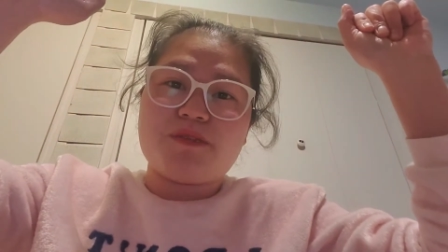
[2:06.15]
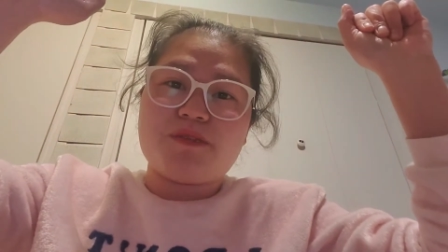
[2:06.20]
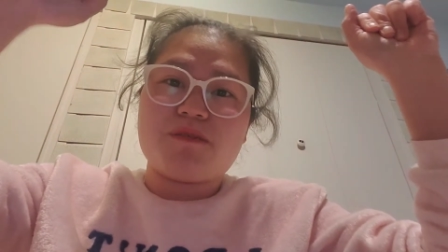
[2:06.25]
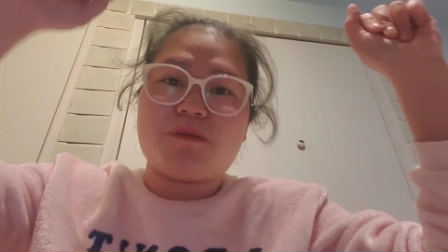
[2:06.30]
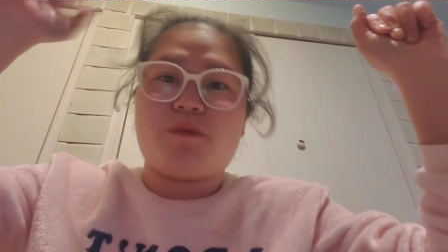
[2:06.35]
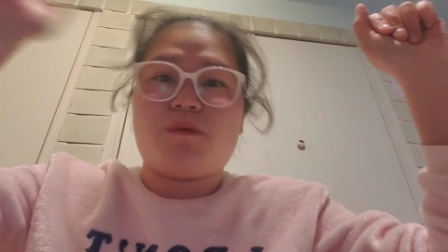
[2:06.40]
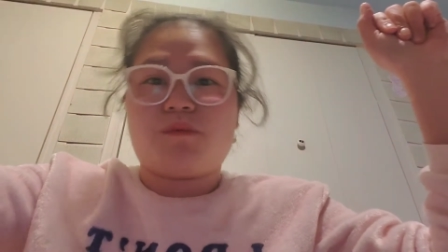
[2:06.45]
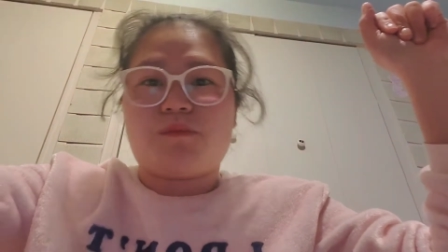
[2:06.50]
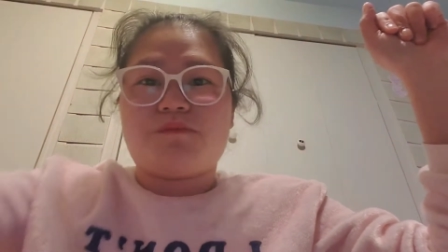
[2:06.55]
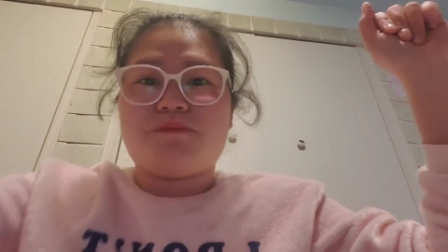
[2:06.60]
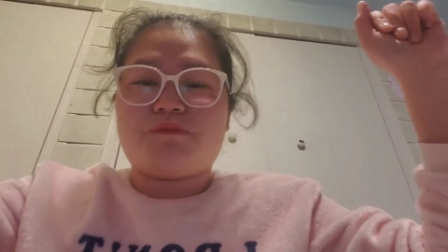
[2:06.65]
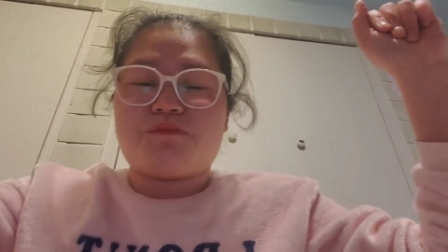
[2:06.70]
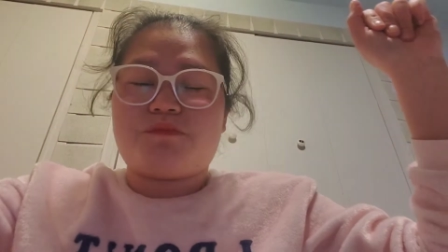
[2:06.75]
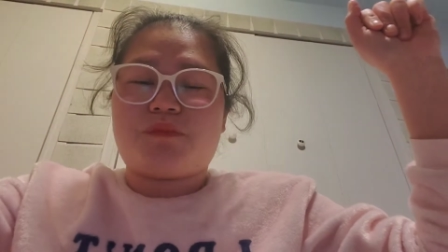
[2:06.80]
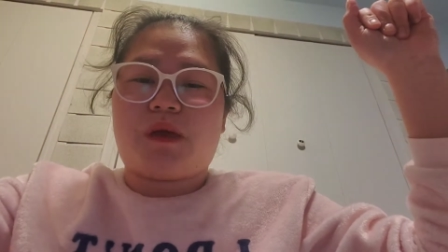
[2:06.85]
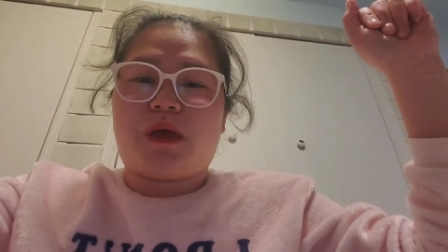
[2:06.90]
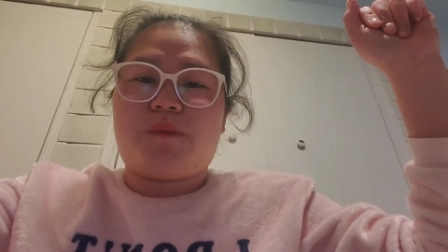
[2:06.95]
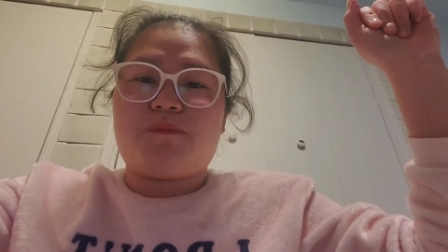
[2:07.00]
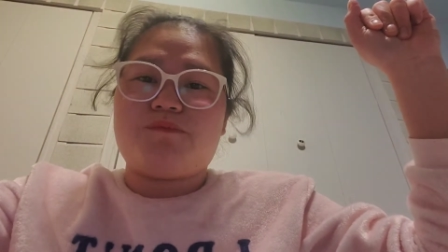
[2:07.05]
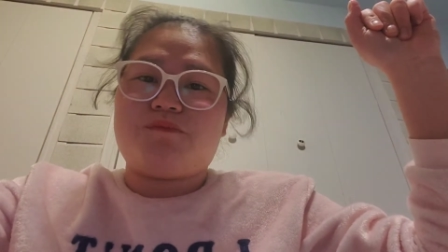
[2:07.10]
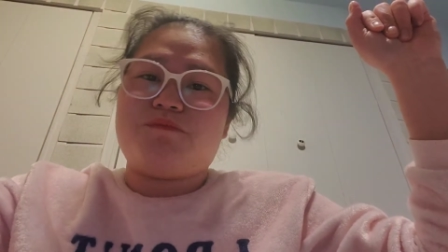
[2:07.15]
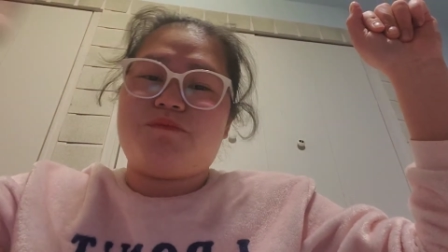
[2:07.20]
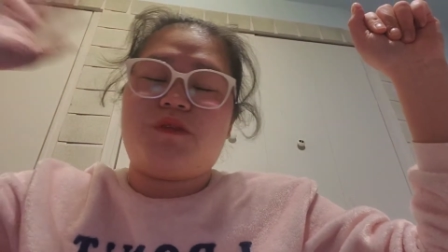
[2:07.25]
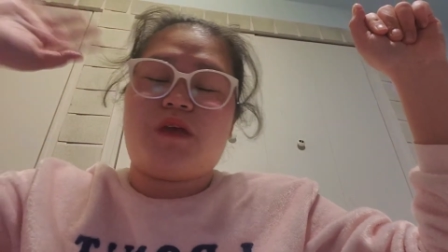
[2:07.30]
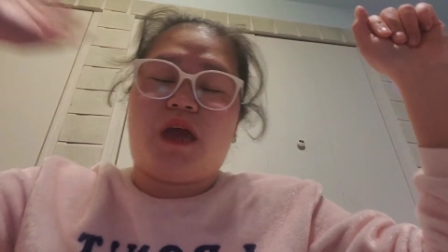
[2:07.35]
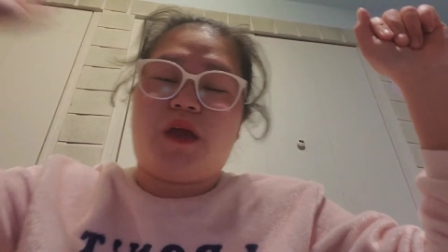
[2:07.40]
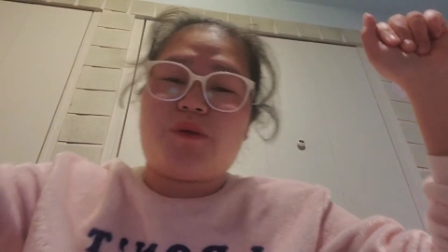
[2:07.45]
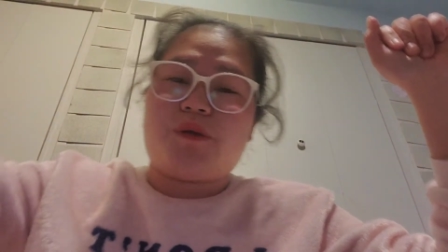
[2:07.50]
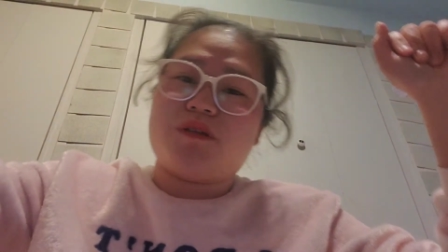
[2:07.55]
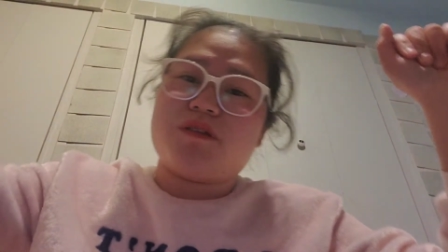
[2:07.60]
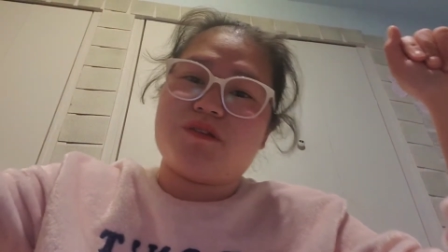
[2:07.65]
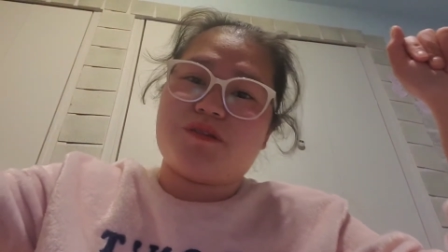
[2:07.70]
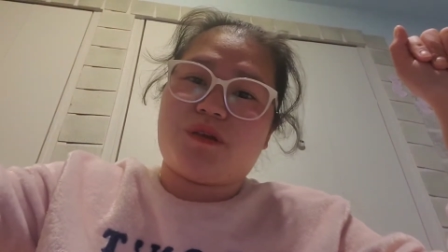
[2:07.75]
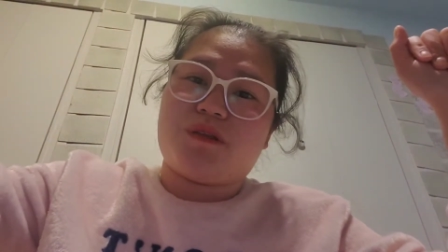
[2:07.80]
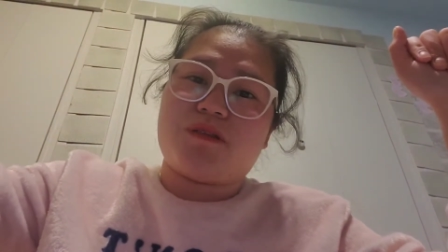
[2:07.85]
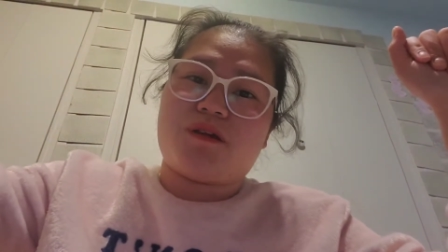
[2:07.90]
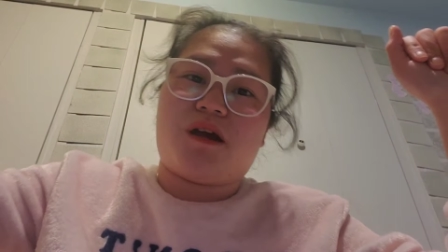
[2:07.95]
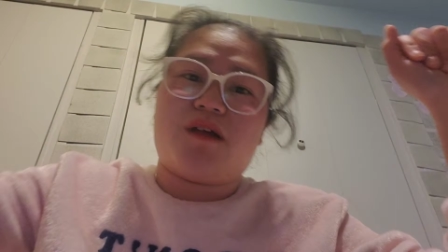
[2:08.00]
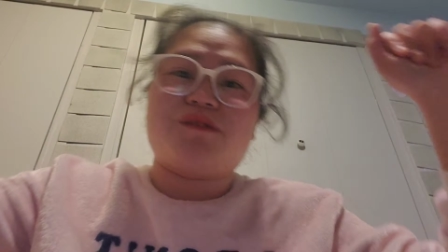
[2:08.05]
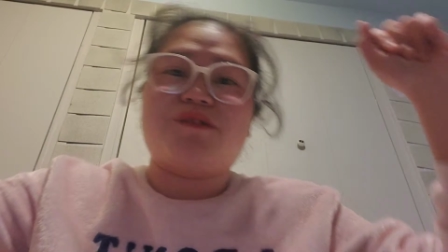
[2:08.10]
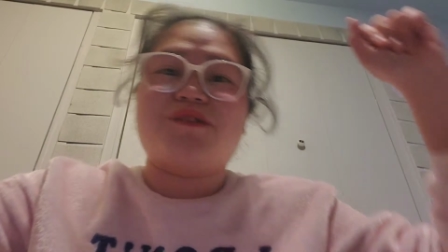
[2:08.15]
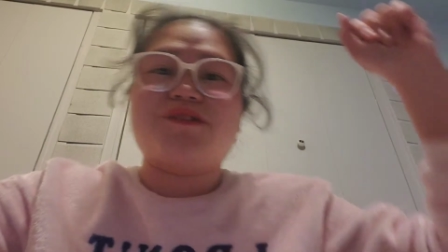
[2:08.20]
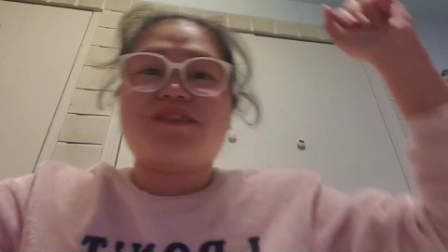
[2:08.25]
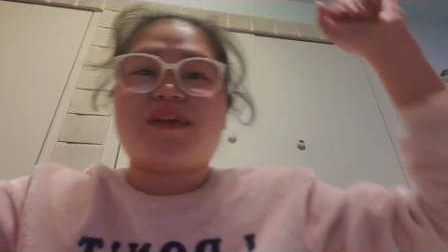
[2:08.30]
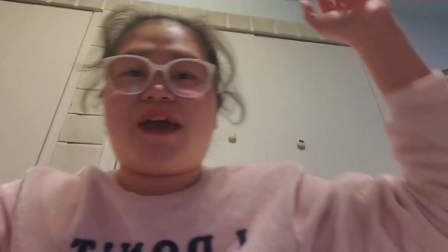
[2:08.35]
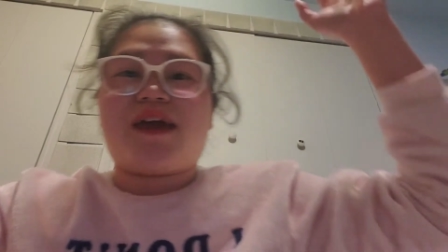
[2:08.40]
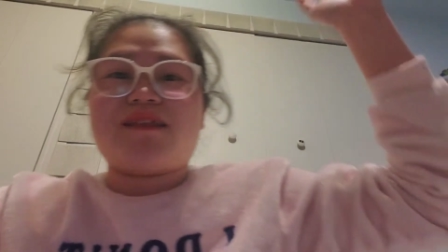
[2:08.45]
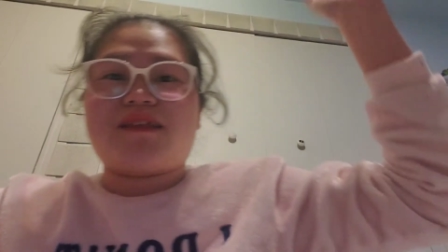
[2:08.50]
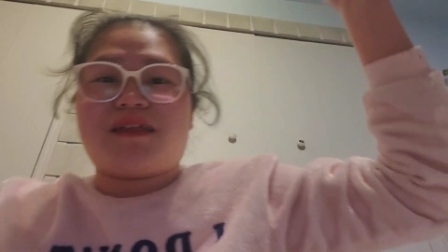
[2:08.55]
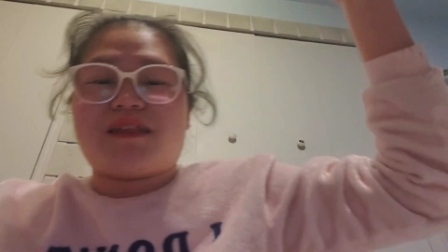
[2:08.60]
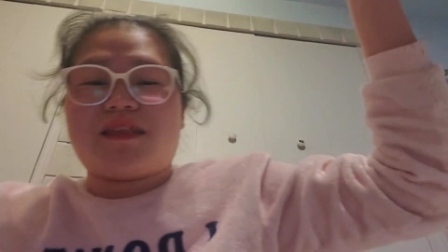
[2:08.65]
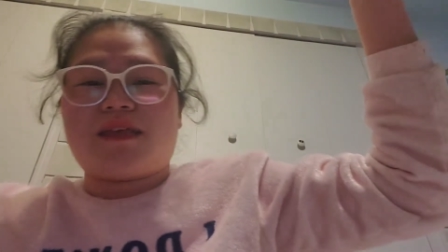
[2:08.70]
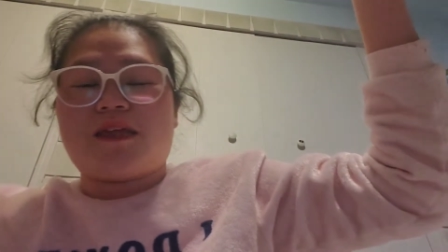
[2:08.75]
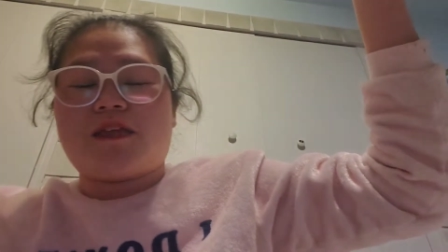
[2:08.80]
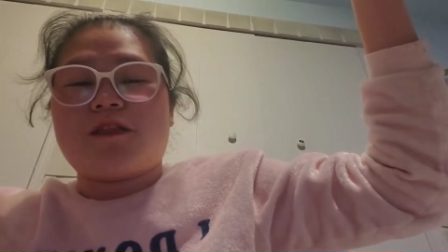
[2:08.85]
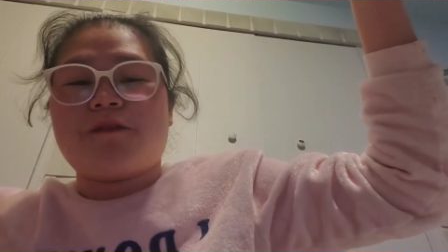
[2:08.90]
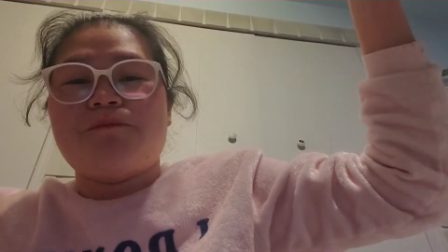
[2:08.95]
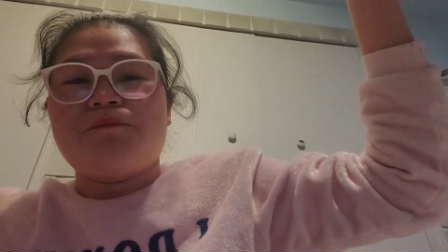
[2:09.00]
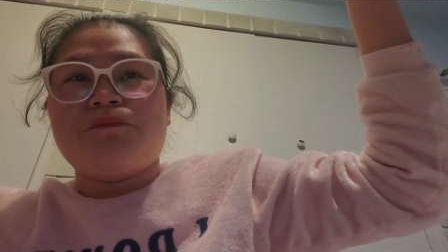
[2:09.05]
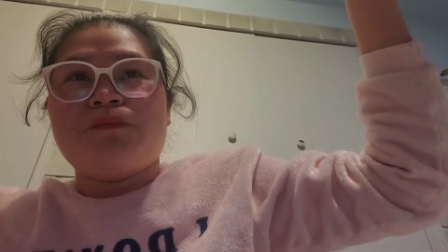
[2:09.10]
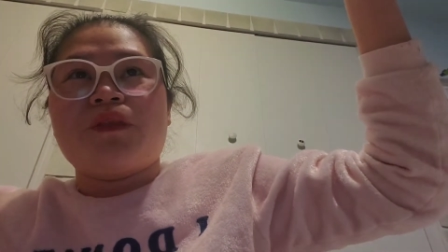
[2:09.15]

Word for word: So Aaron is on the other side, and then